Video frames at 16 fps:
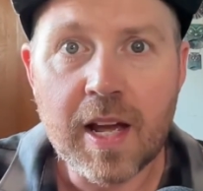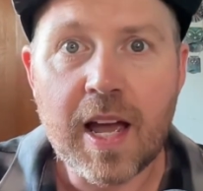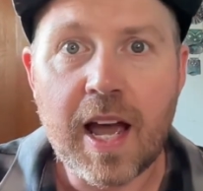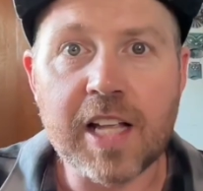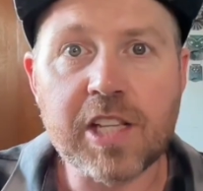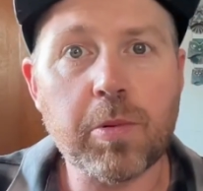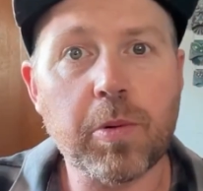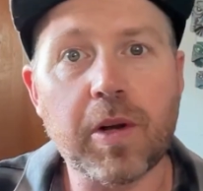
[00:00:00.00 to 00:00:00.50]

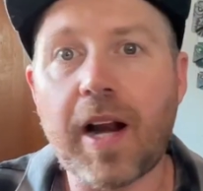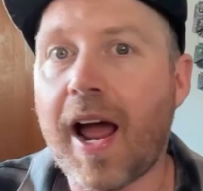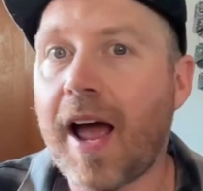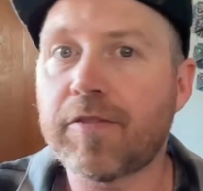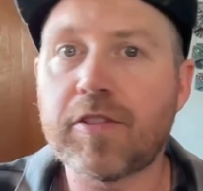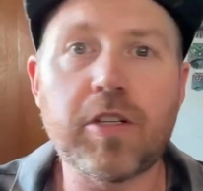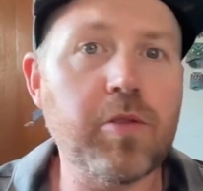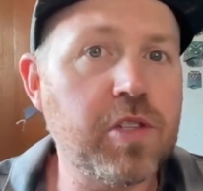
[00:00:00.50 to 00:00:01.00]
And so we're going to
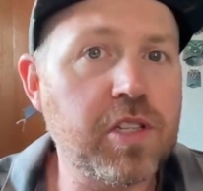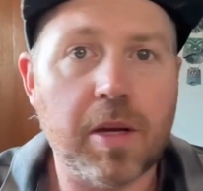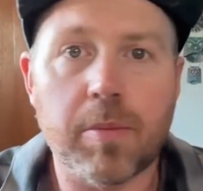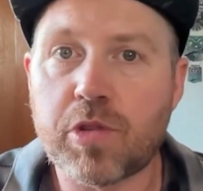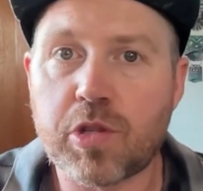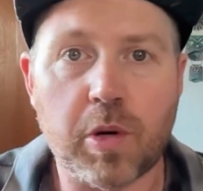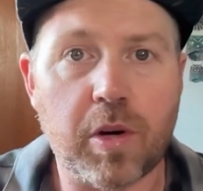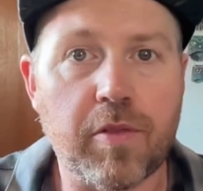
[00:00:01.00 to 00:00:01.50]
have to do some
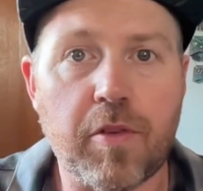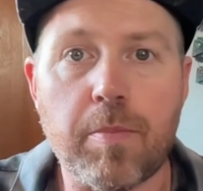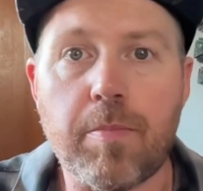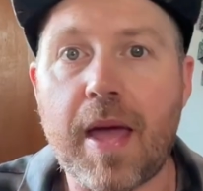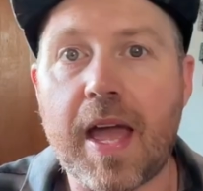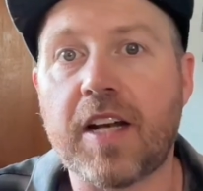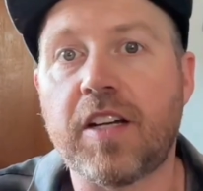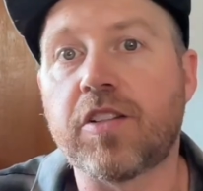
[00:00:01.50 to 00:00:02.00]
sort of a
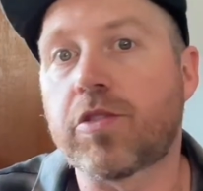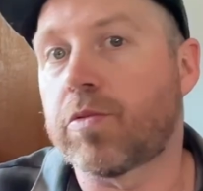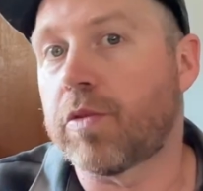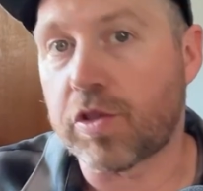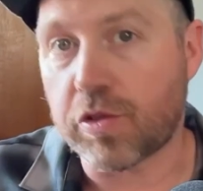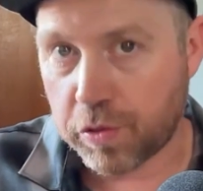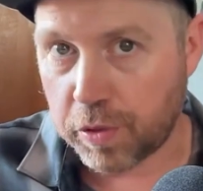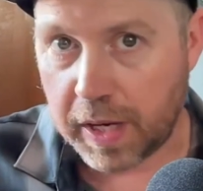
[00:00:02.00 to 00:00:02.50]
managed
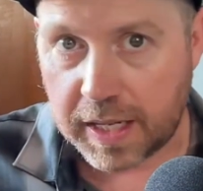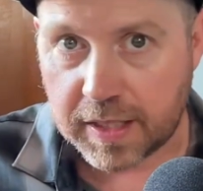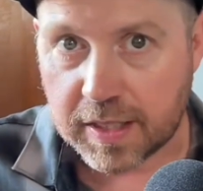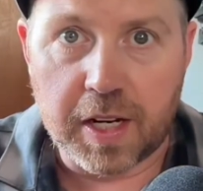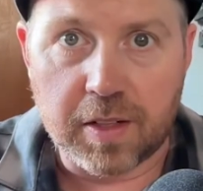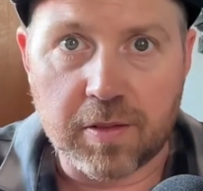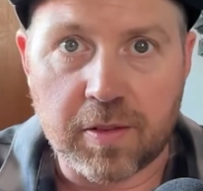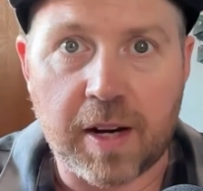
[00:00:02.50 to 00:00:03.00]
retreat,
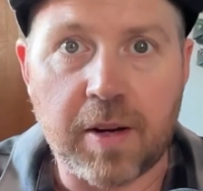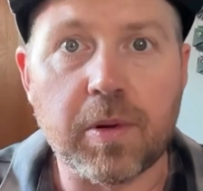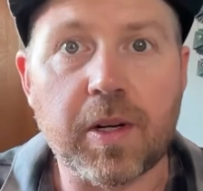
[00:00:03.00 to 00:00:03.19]
right?